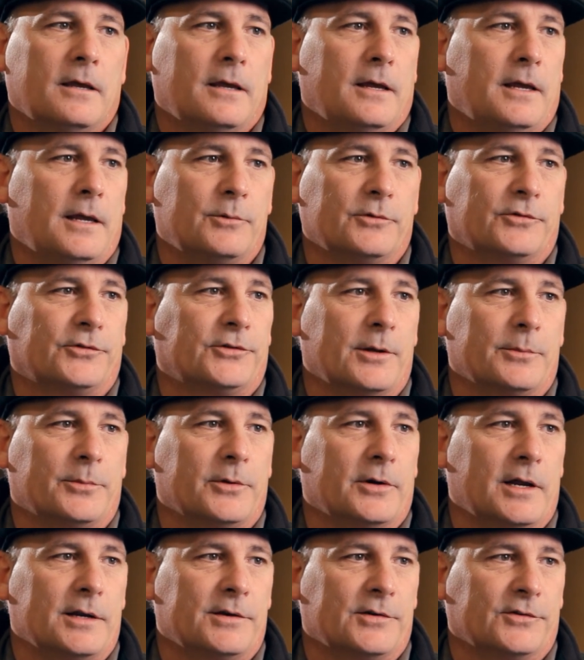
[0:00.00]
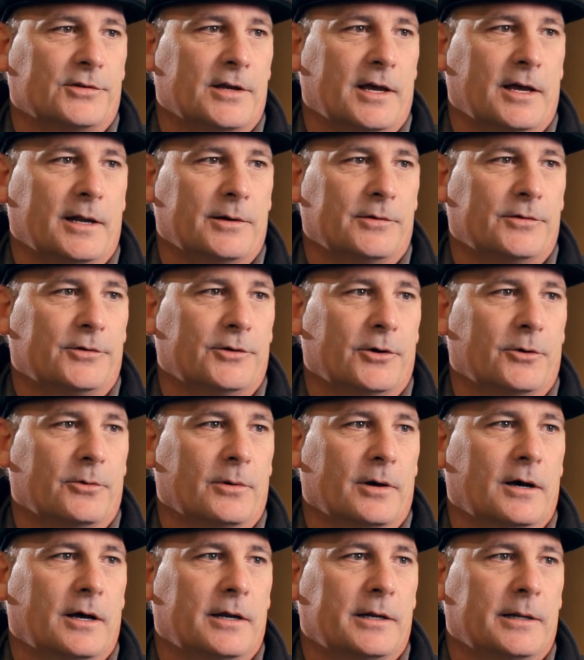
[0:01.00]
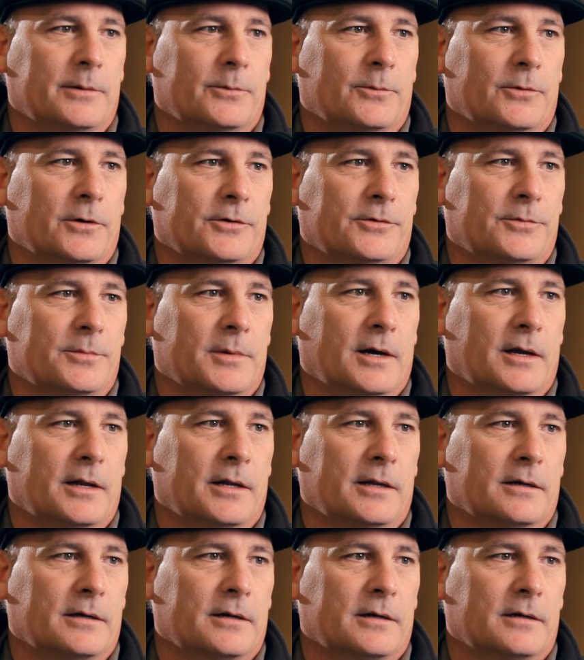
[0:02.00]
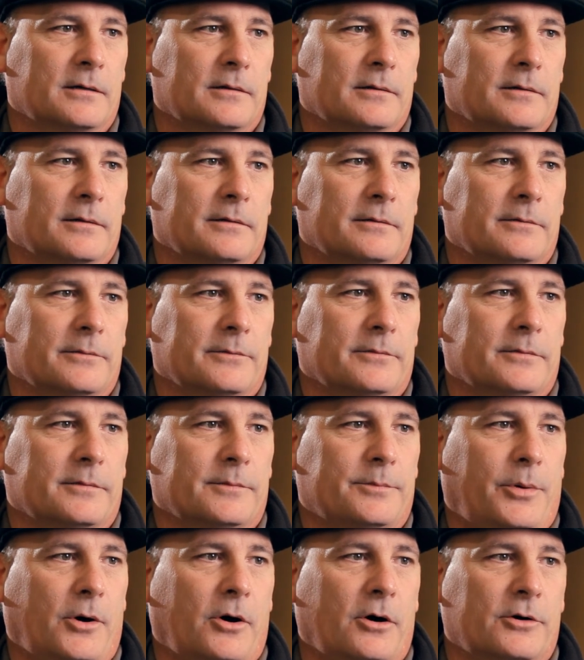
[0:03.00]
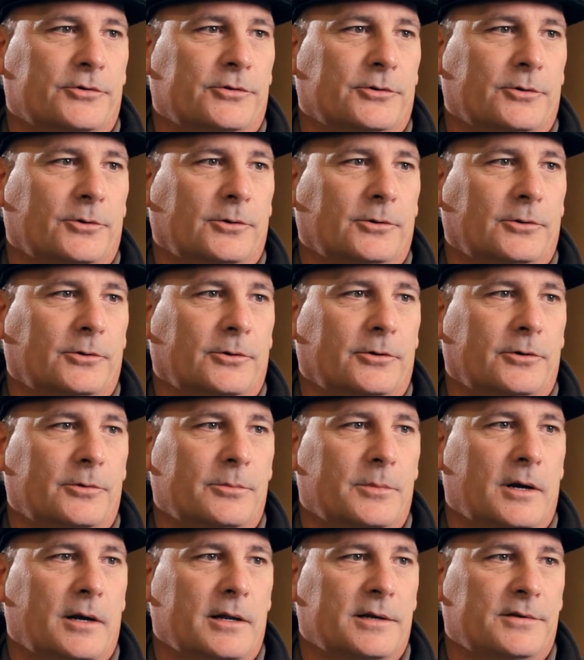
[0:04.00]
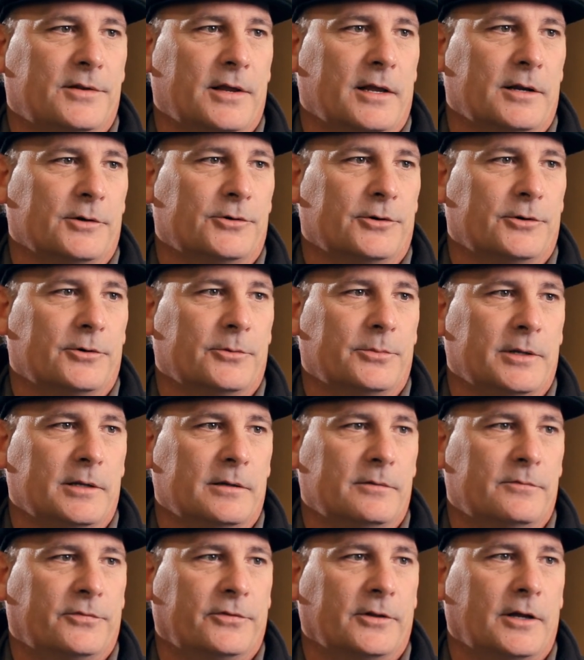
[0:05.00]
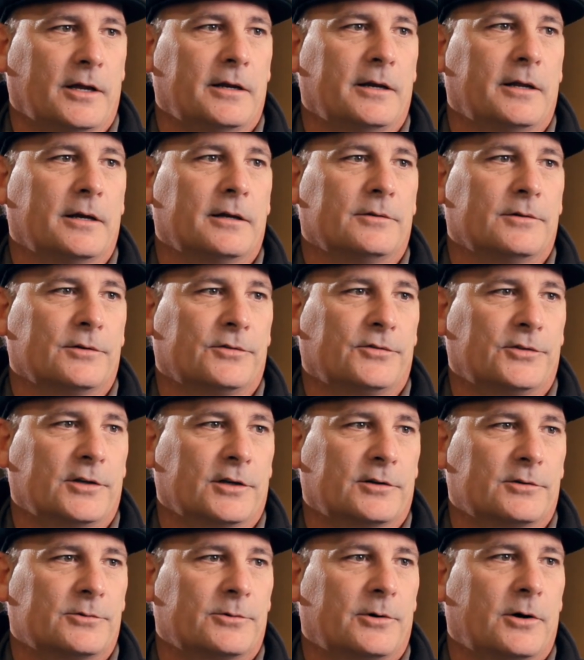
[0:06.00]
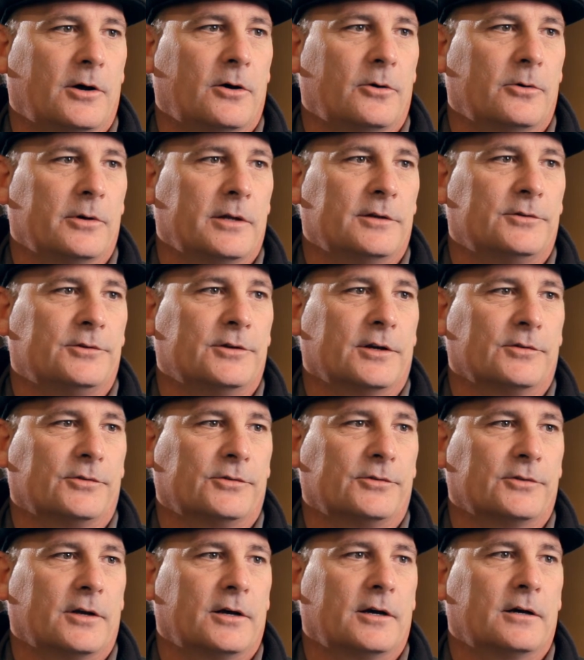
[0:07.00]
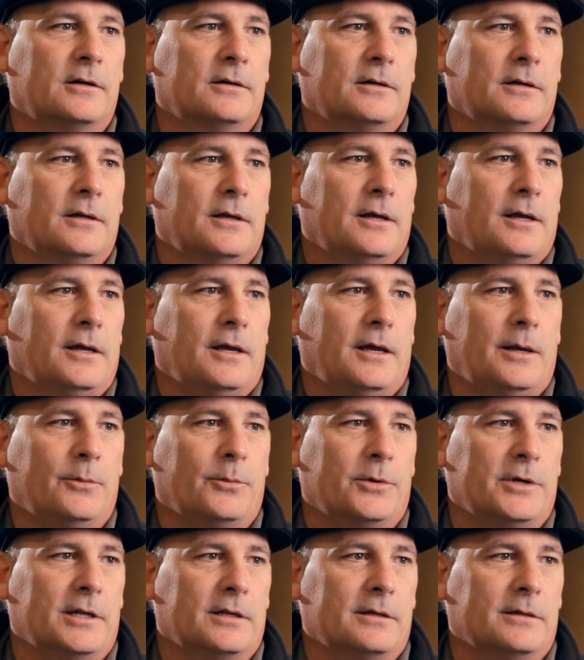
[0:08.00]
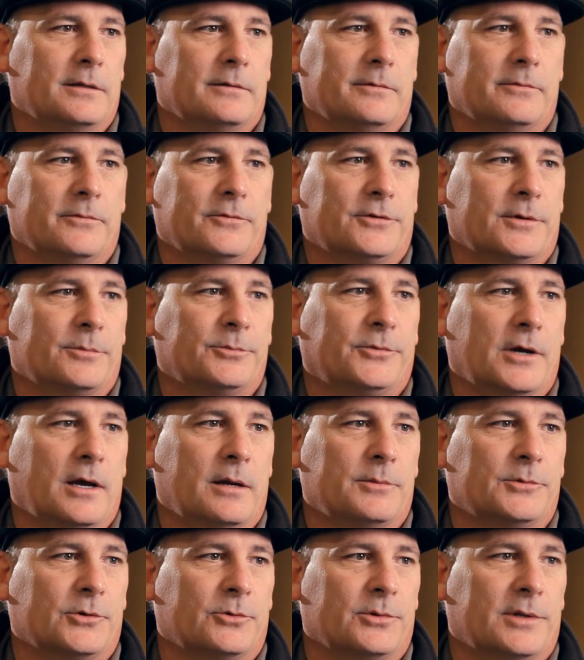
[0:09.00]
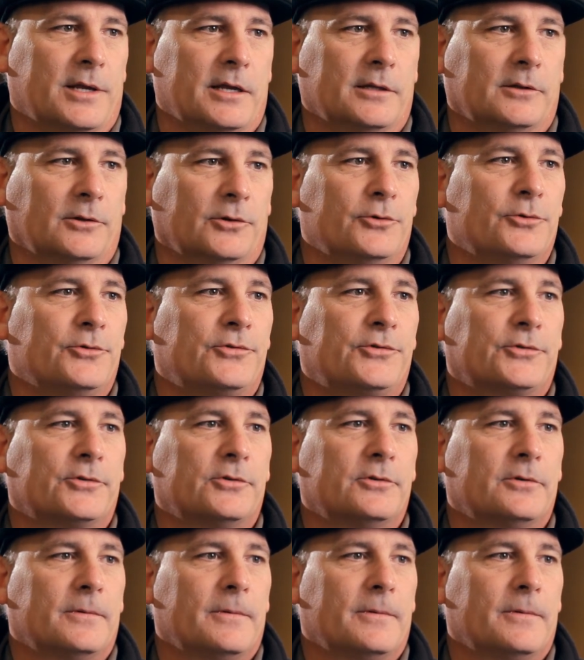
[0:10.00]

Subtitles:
it was something I just had to do. I didn't want my partial or my denture to be flying out in the 6th row. It just, and when sometimes it would get loose,